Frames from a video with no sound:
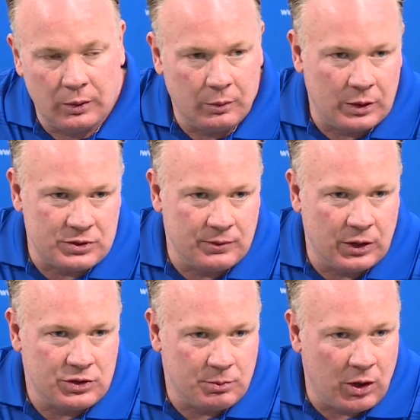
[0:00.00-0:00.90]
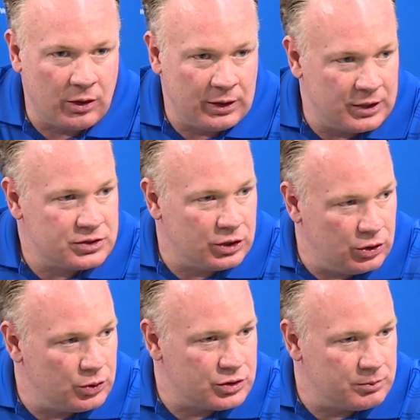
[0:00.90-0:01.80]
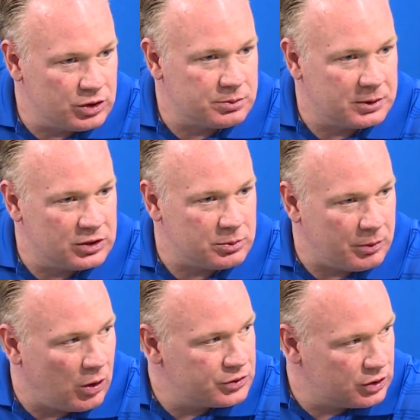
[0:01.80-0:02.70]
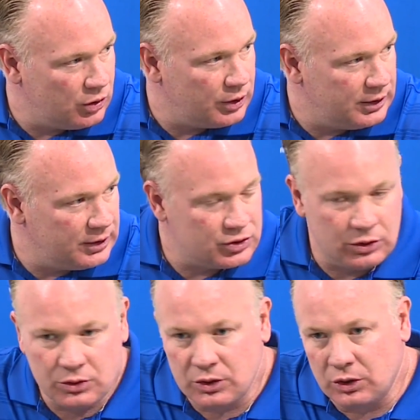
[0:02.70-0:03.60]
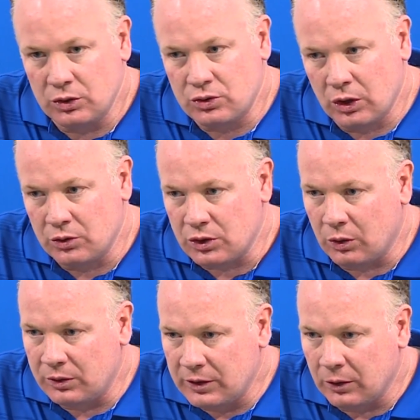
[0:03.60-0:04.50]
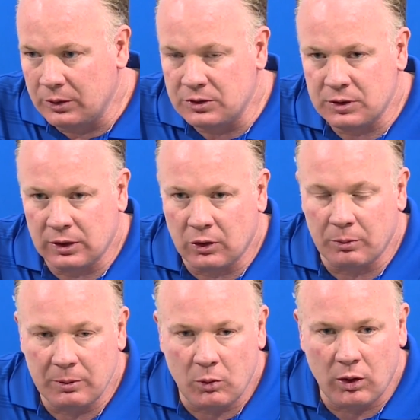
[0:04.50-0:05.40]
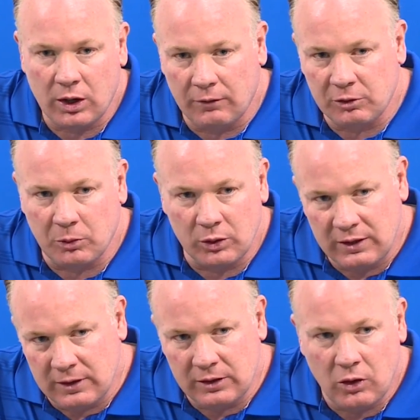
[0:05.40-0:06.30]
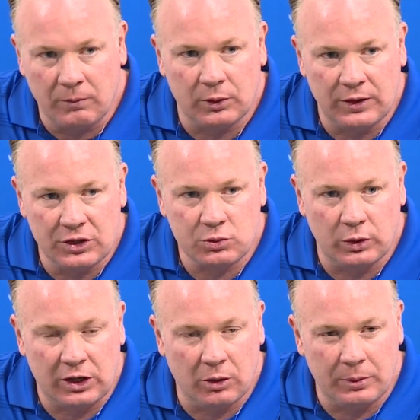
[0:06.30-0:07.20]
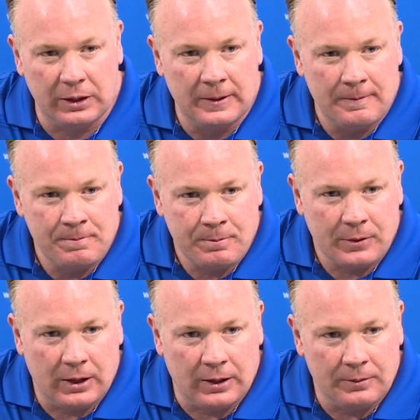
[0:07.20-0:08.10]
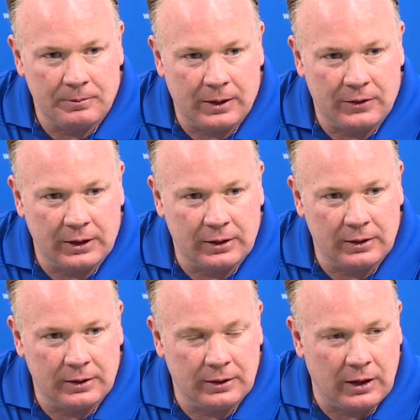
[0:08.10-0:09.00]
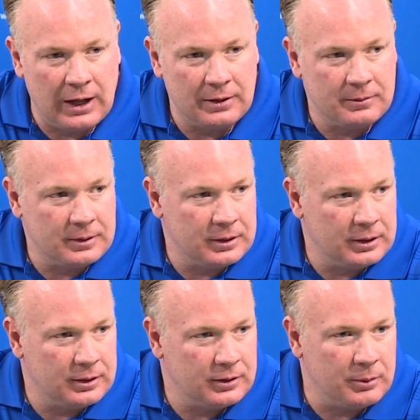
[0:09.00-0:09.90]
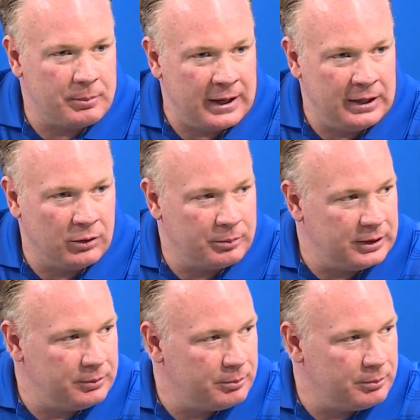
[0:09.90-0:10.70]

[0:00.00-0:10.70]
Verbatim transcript: wasn't very smart on us to use him just because of ball security issues to use JoJo until he's a little bit more comfortable. And even hopefully this week, he'll be, uh, I think, a lot, the pain will be